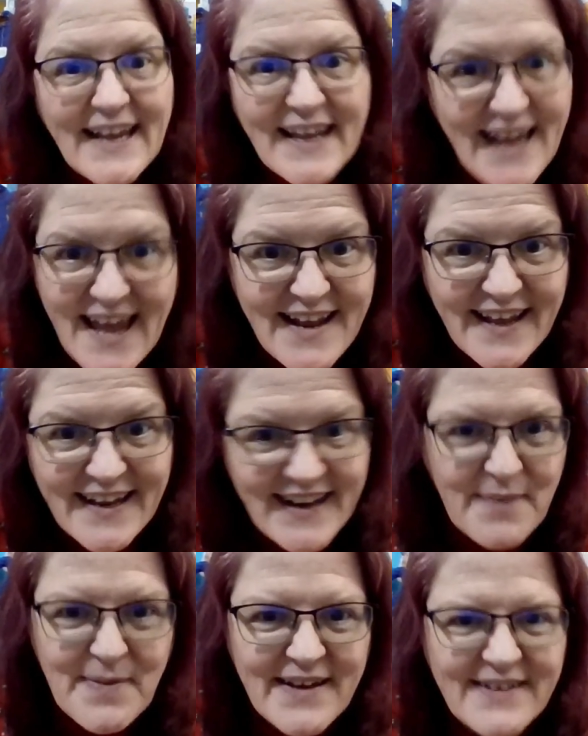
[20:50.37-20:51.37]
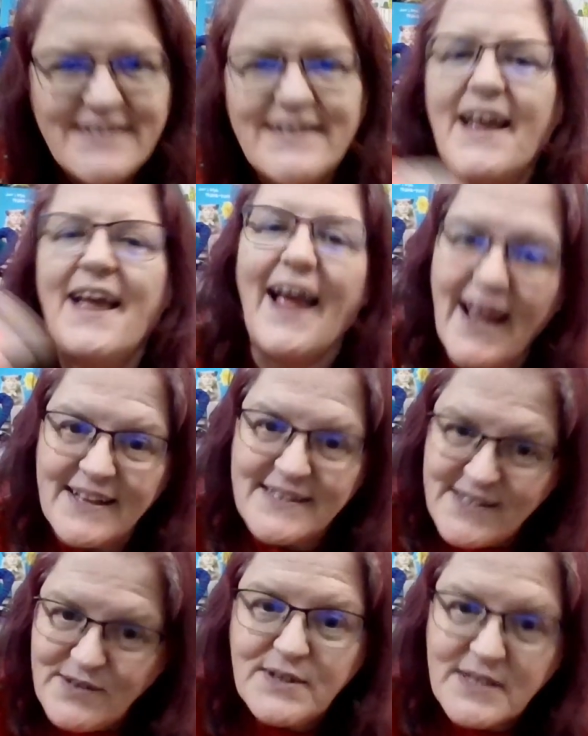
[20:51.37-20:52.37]
Can I get an amen? And
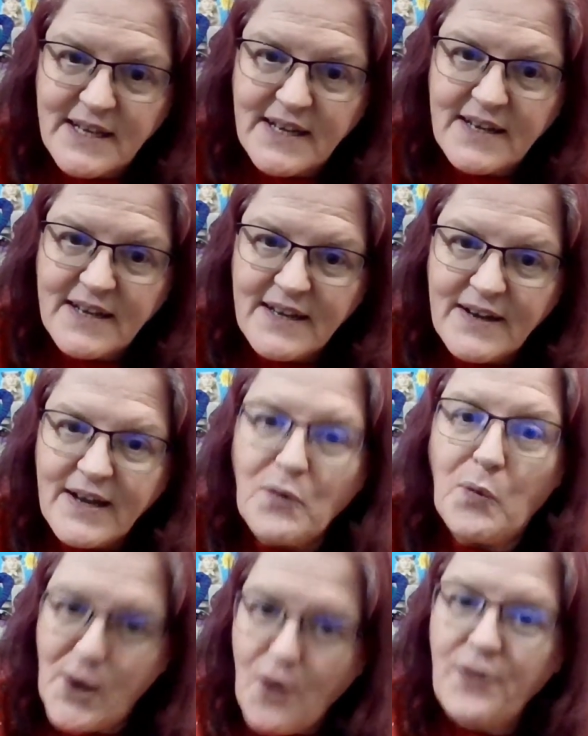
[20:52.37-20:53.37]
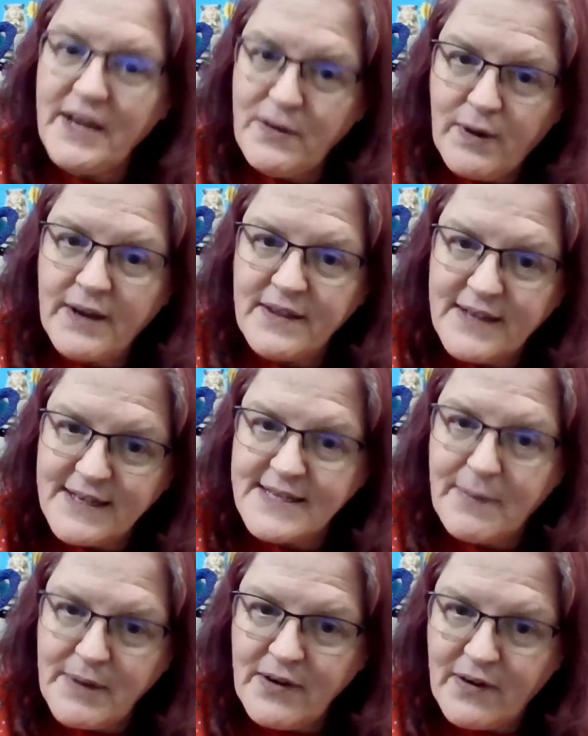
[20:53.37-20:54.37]
seriously, we all need one this
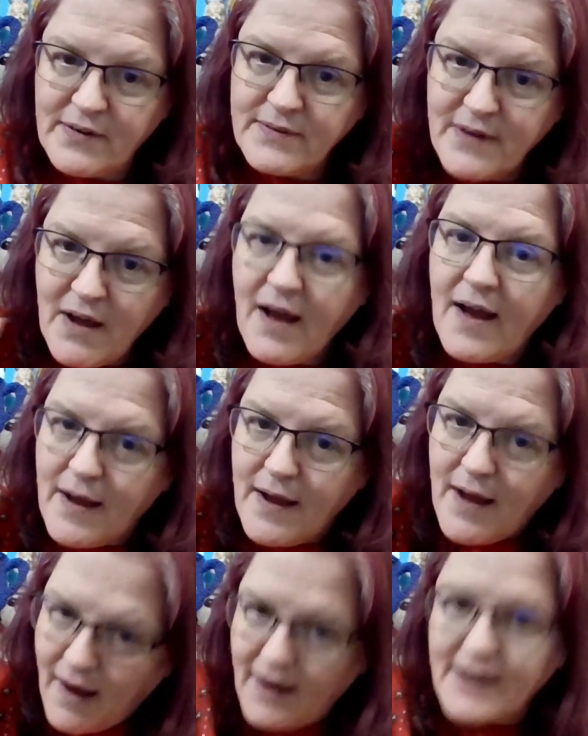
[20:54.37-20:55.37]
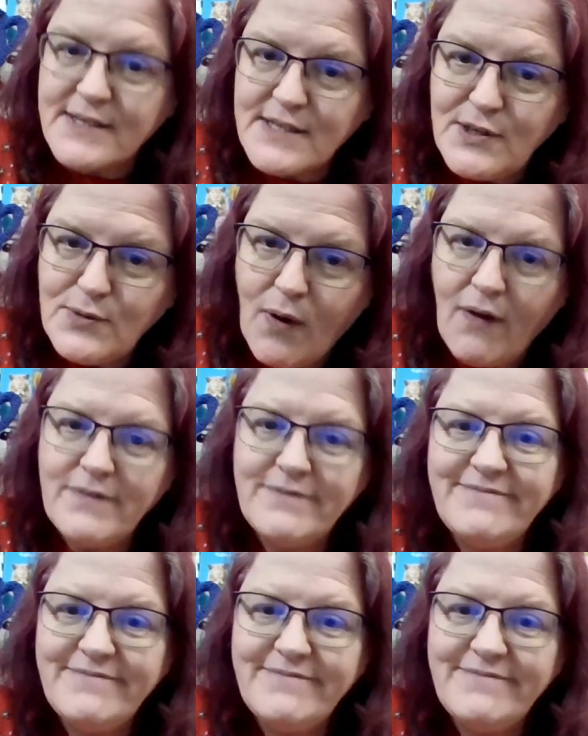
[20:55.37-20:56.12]
time of year. Hugs to you all.